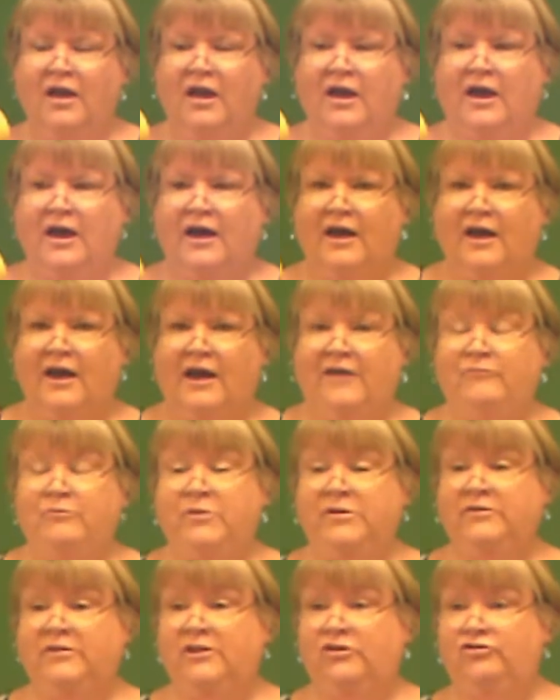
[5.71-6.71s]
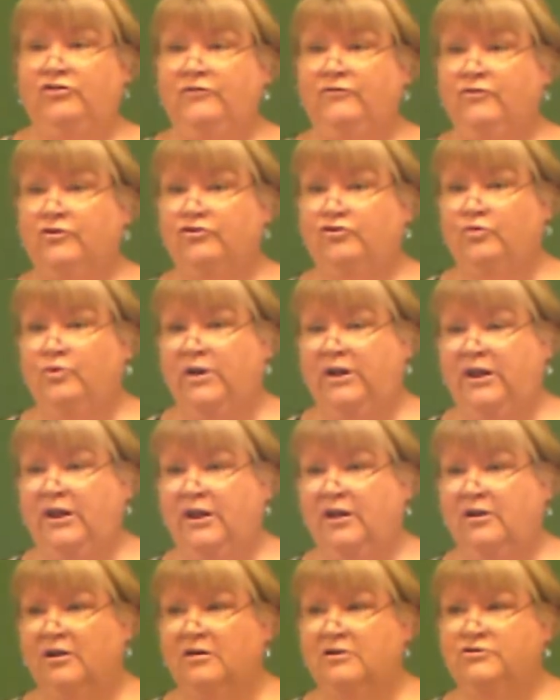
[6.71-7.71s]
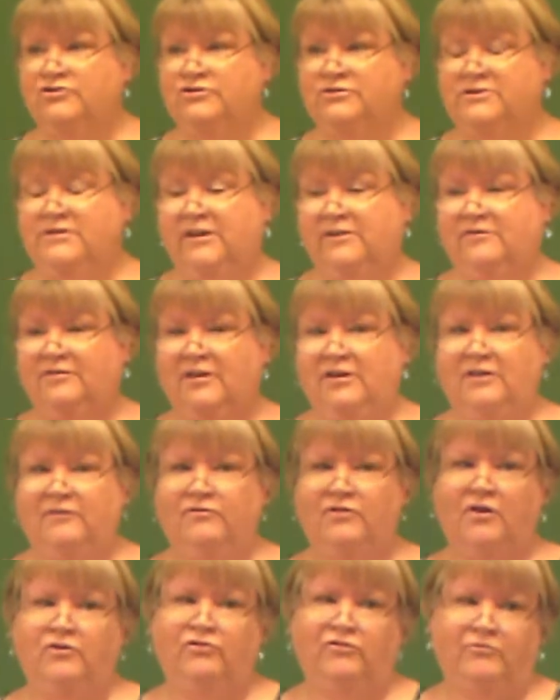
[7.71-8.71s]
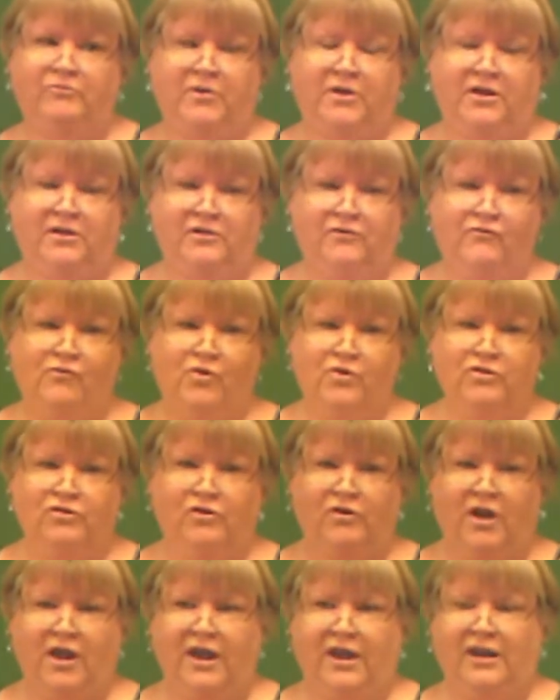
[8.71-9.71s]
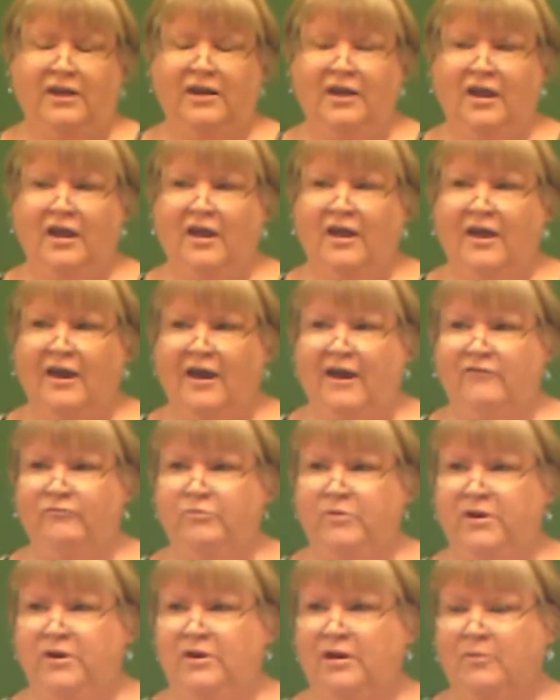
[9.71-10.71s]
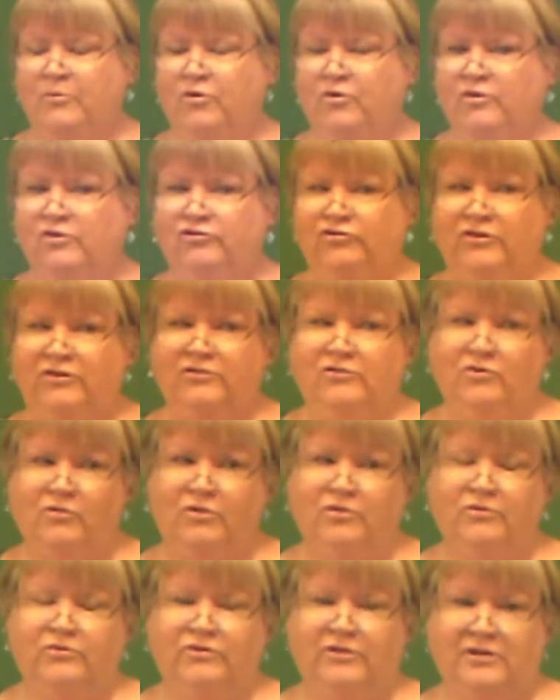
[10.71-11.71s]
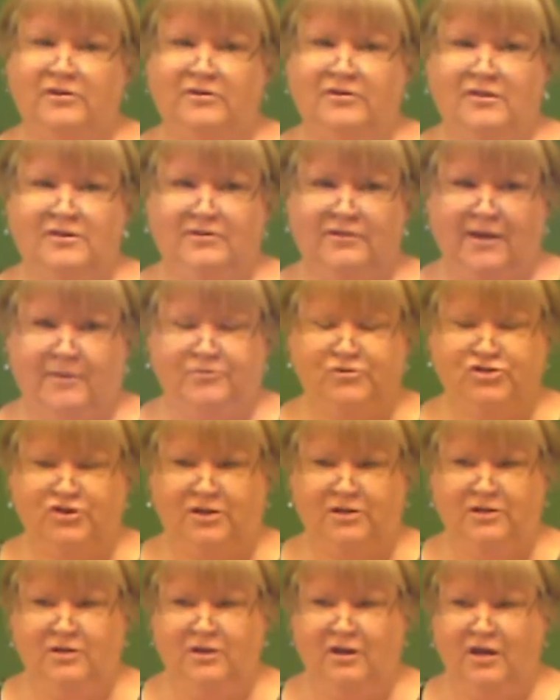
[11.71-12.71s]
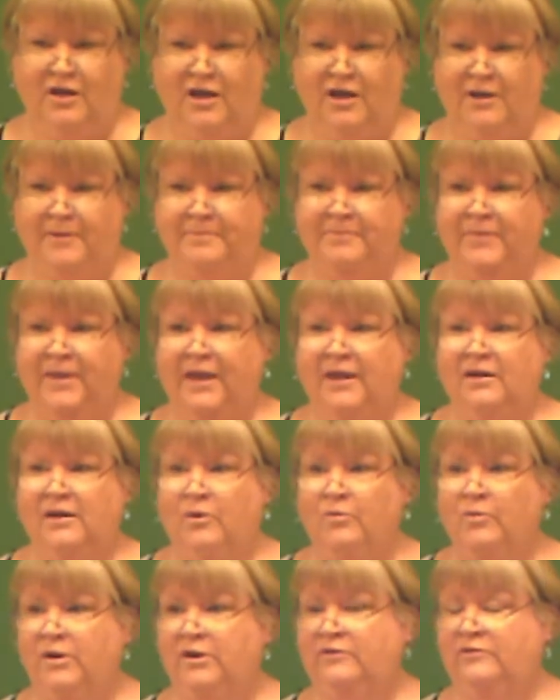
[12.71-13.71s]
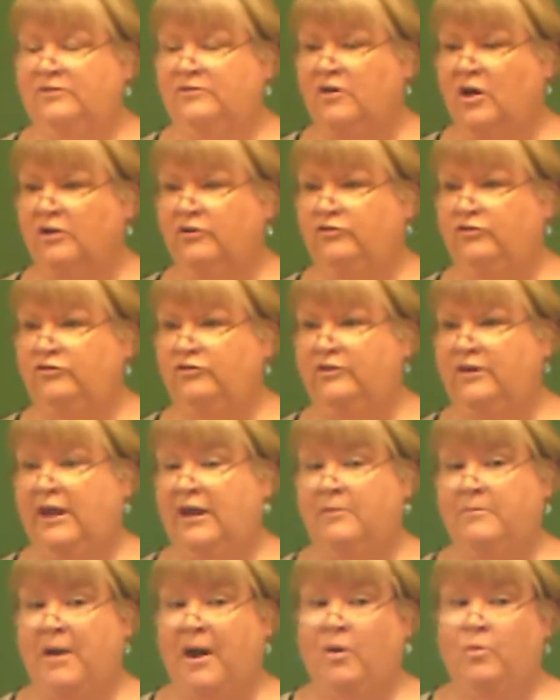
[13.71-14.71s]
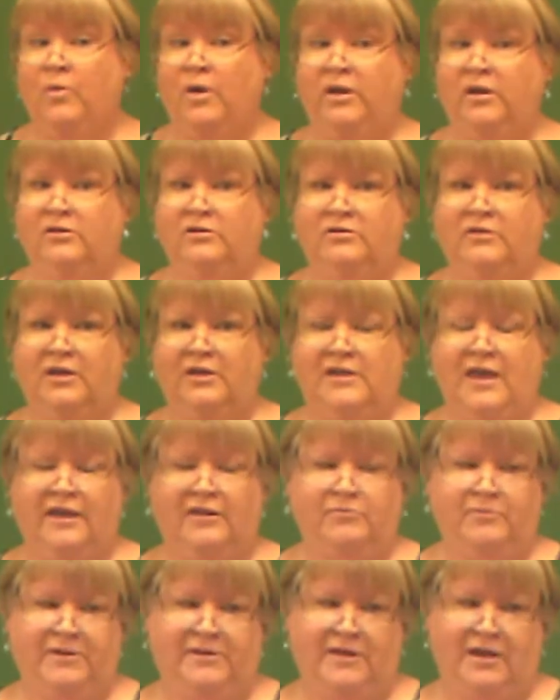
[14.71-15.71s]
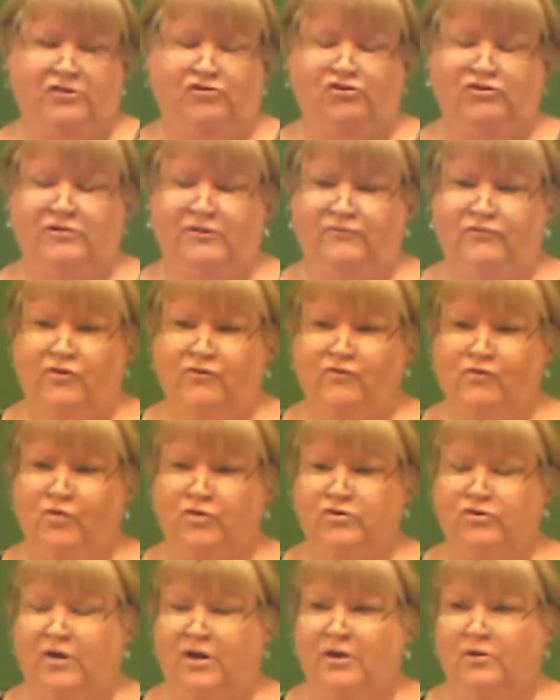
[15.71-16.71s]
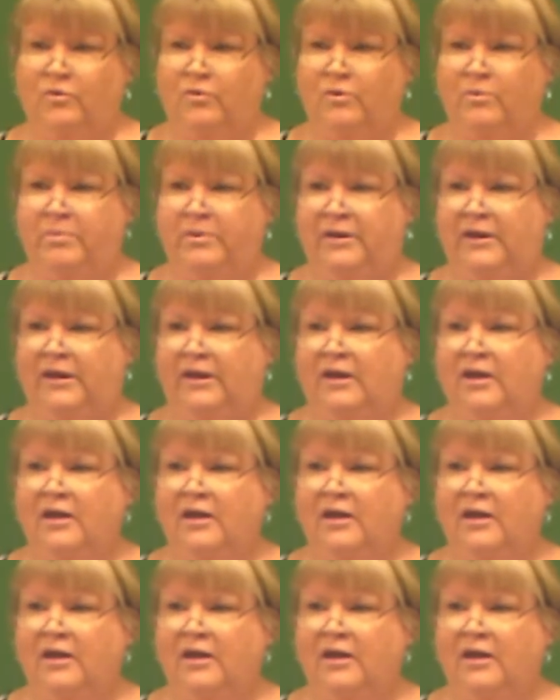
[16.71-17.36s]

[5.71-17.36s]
I've been teaching for 20 years. 16 of those have been in the fourth grade. I've been in Humble Christian School since inception, and I wanted to talk to you today about what the expectations of your fourth grader will be.